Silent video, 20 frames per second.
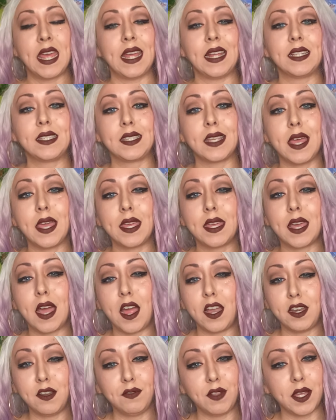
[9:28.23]
It's like
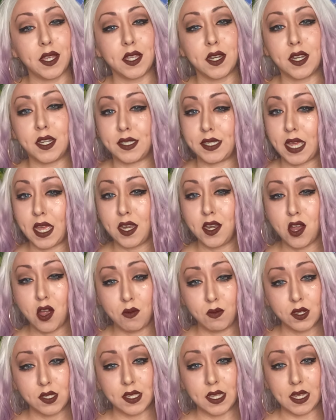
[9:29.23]
kind of like an antenna,
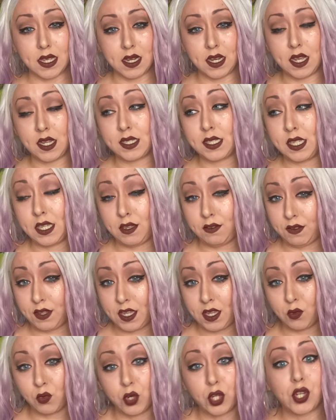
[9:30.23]
almost like a
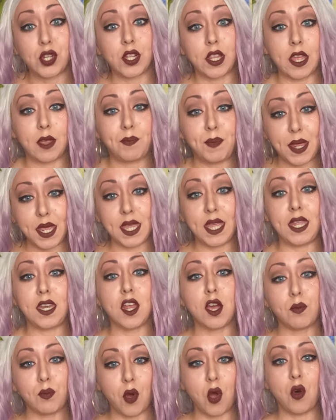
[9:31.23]
TV, where you're like picking
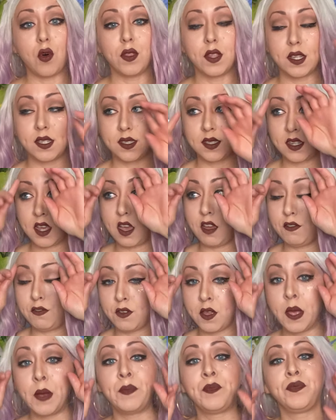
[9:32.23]
up all this stuff,
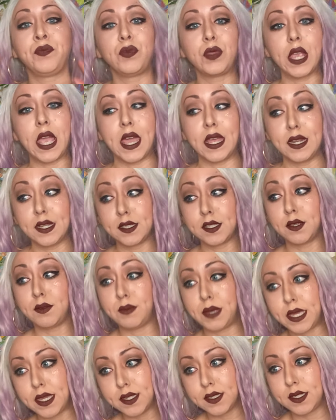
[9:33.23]
and it's
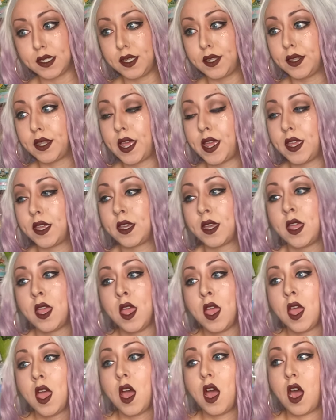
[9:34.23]
amazing. Like,
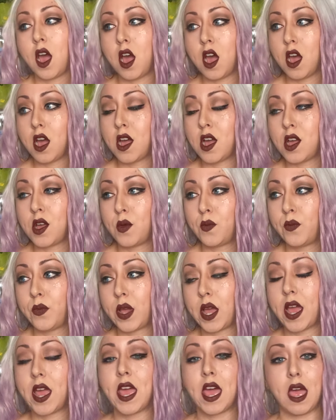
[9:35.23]
I
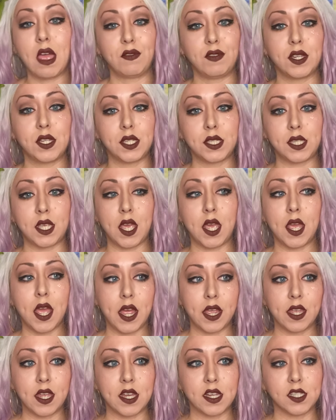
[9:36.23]
have to say,
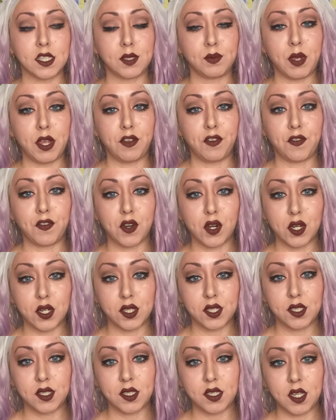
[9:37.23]
I guess my
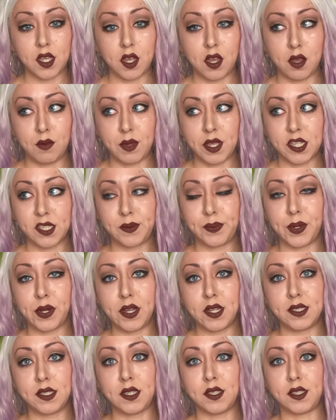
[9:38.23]
first
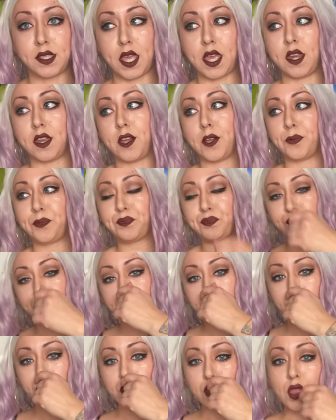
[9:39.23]
experience in Theta,
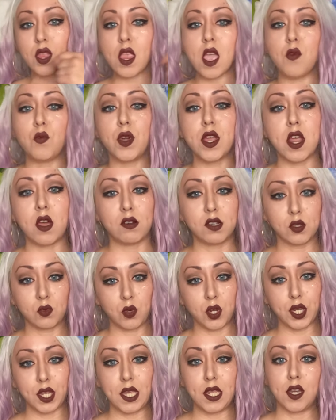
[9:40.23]
when I was
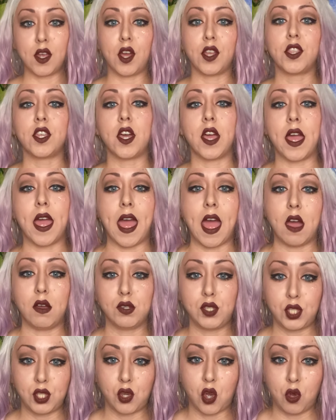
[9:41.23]
working on the How
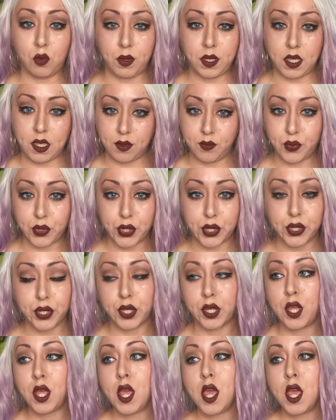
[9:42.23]
to OBE book,